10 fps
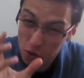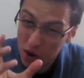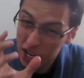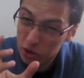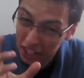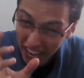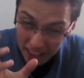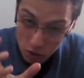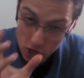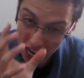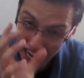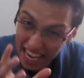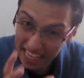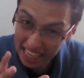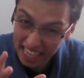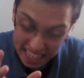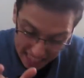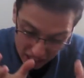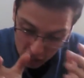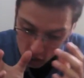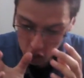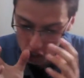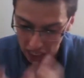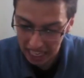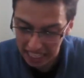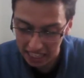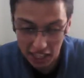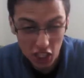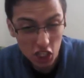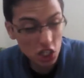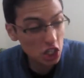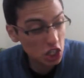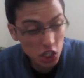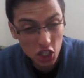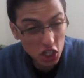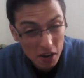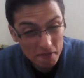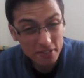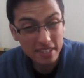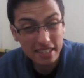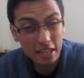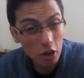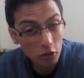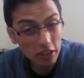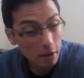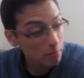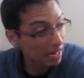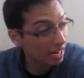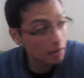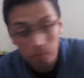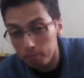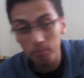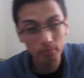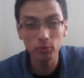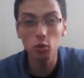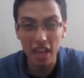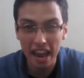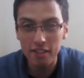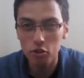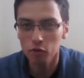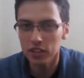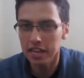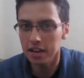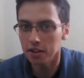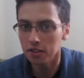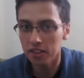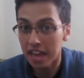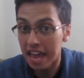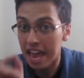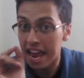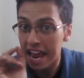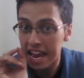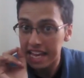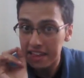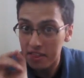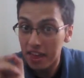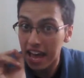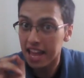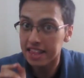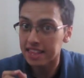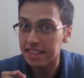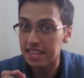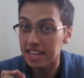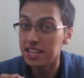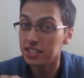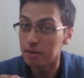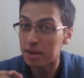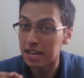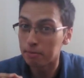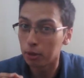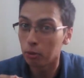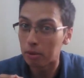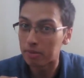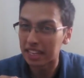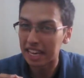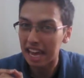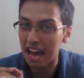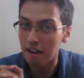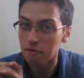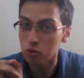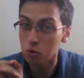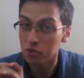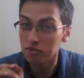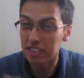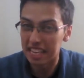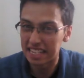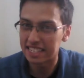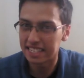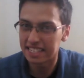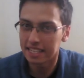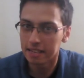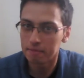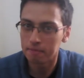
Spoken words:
When you try to select it, and it doesn't just select it, it shifts the goddamn clip to the end of the earth. That is the main problem that I have with VSDC.